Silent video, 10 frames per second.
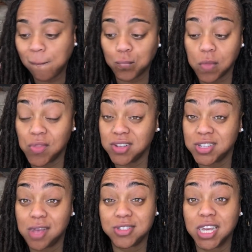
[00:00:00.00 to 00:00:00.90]
if that
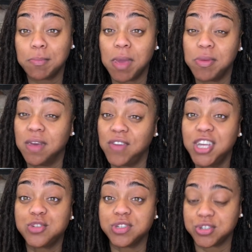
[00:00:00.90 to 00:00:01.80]
sounds like it may be of
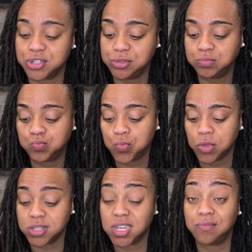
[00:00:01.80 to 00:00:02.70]
interest to you,
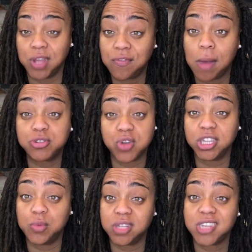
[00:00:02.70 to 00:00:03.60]
because I'm
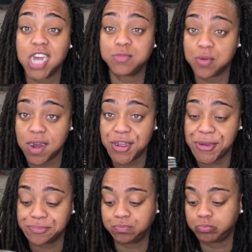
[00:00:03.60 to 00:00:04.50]
struggling with attachment right now.
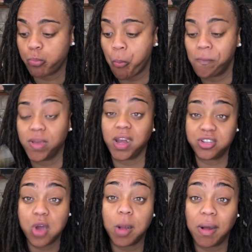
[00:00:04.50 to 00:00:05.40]
And I
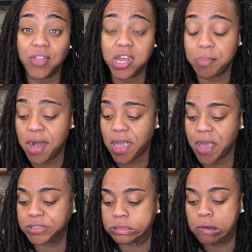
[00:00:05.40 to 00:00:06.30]
talk about that in the podcast.